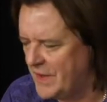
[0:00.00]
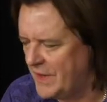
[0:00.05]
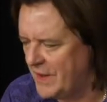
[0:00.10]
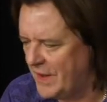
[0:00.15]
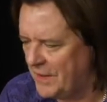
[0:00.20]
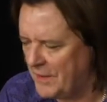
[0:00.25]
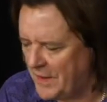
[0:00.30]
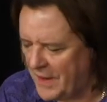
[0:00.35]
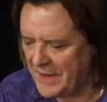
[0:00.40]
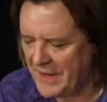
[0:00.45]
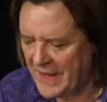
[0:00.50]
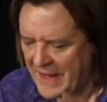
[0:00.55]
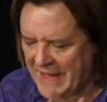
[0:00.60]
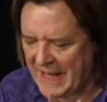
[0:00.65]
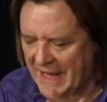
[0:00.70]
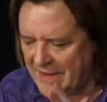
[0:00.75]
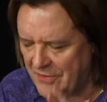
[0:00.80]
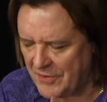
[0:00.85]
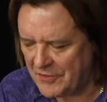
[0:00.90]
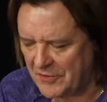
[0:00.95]
I,
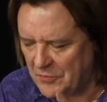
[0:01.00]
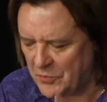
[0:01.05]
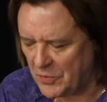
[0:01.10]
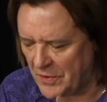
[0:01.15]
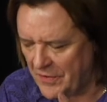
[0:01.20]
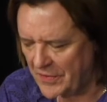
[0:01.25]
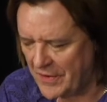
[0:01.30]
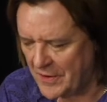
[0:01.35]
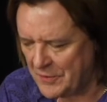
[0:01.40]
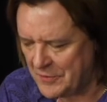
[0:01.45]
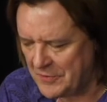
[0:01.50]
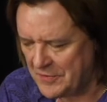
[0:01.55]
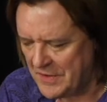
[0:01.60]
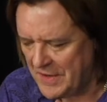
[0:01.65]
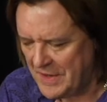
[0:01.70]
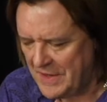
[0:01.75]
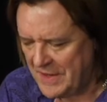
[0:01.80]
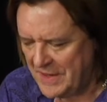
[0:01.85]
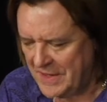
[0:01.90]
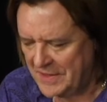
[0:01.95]
again, this is one of those
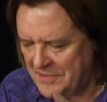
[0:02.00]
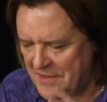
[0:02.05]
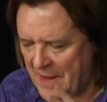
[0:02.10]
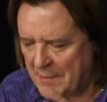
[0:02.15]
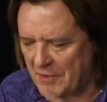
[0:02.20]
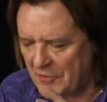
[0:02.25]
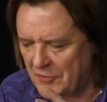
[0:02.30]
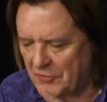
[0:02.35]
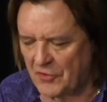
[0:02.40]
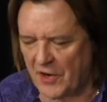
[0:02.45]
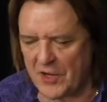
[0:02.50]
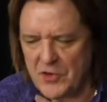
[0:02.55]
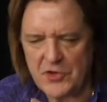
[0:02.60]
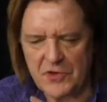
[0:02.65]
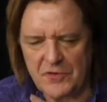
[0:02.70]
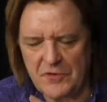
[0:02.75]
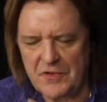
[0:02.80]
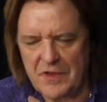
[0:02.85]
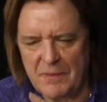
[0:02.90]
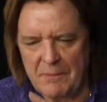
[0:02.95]

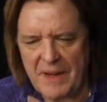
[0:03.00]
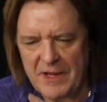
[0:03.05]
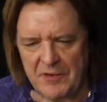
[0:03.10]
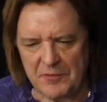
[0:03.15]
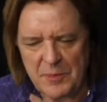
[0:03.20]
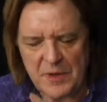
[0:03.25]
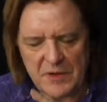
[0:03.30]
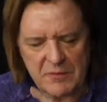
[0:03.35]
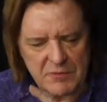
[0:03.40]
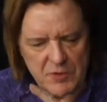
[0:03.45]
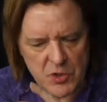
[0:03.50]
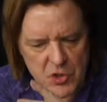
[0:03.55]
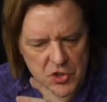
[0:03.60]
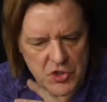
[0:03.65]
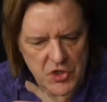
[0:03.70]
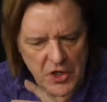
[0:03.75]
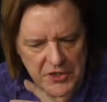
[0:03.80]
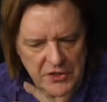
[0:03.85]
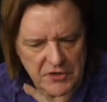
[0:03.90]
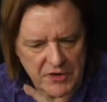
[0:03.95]
demonstrations that makes me
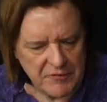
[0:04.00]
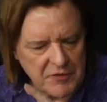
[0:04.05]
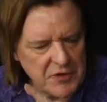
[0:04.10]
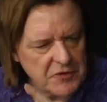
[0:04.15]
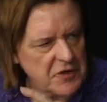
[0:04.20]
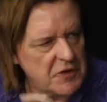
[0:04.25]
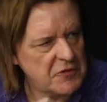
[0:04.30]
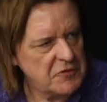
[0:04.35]
shudder ever so